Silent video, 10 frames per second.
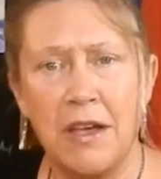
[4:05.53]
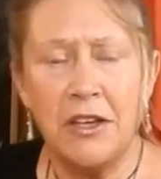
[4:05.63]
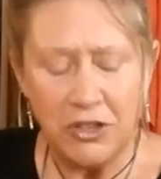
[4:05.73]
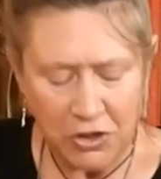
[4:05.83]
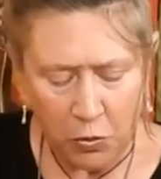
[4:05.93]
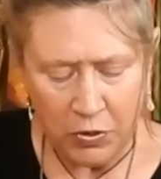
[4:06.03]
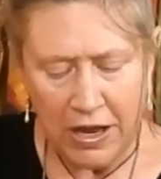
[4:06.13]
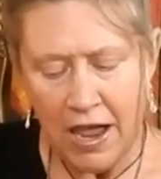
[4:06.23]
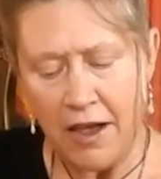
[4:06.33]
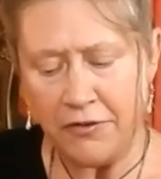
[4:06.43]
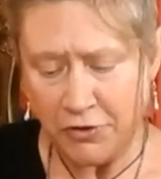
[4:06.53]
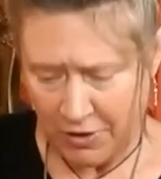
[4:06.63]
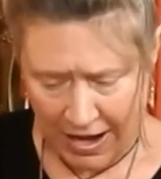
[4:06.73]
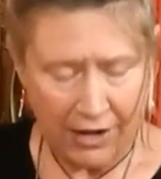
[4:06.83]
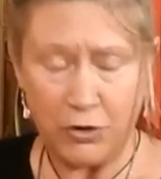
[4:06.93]
So we have
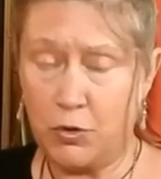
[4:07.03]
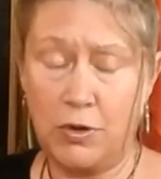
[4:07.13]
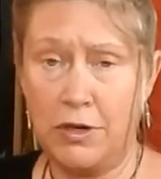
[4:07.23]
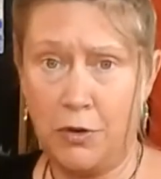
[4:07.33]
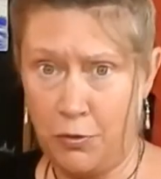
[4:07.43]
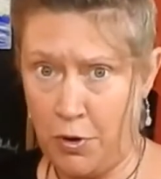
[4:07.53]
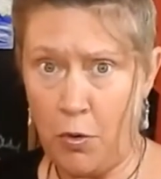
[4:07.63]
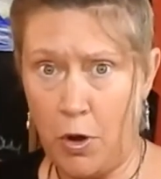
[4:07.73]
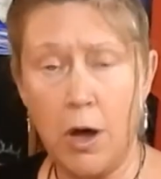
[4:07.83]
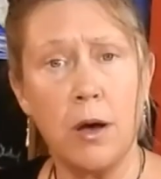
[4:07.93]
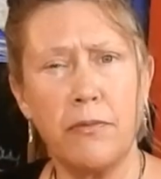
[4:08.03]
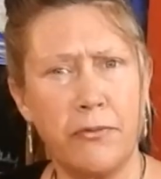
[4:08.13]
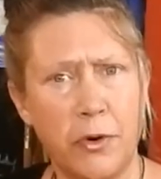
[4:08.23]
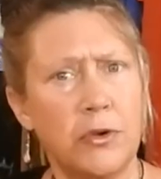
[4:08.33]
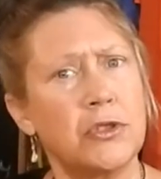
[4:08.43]
to actually grow up
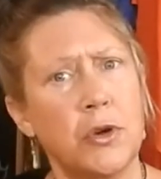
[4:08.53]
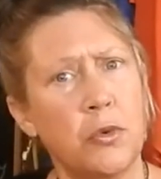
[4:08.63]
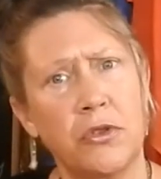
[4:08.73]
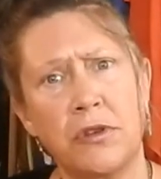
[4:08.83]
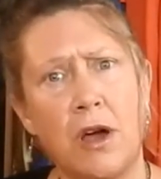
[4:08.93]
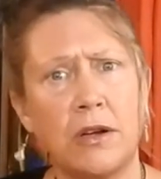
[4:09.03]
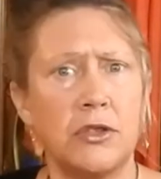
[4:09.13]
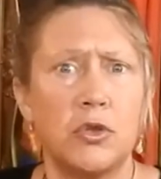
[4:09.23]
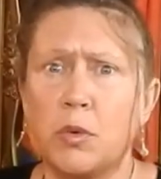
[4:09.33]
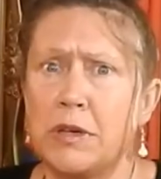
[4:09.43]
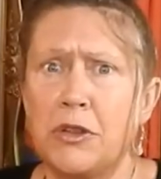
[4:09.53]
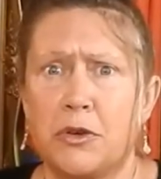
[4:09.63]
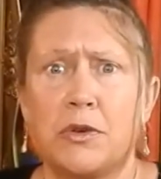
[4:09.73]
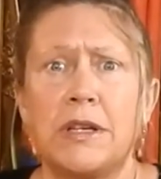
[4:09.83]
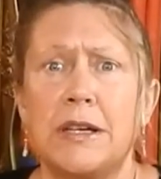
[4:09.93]
first. So we're talking 20,
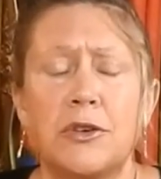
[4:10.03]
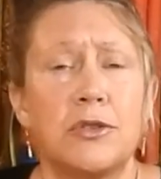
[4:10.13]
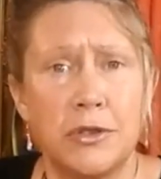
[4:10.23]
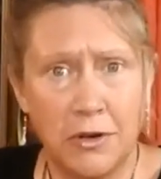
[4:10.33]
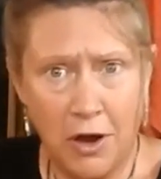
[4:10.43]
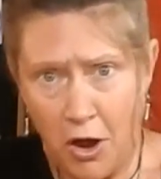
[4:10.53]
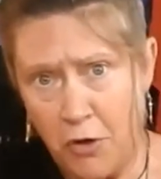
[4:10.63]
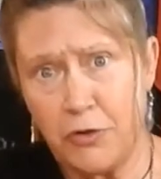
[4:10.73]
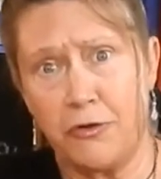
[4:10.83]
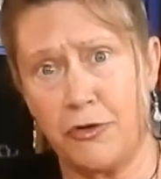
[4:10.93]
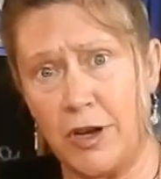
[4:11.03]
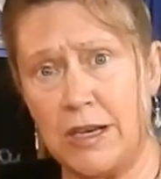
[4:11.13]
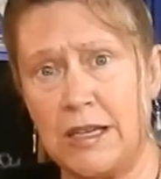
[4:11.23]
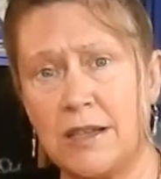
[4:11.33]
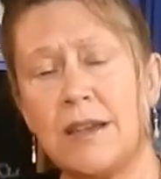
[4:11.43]
30 years on the front
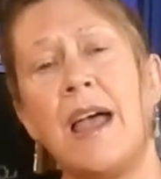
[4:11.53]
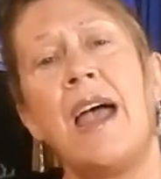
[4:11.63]
end.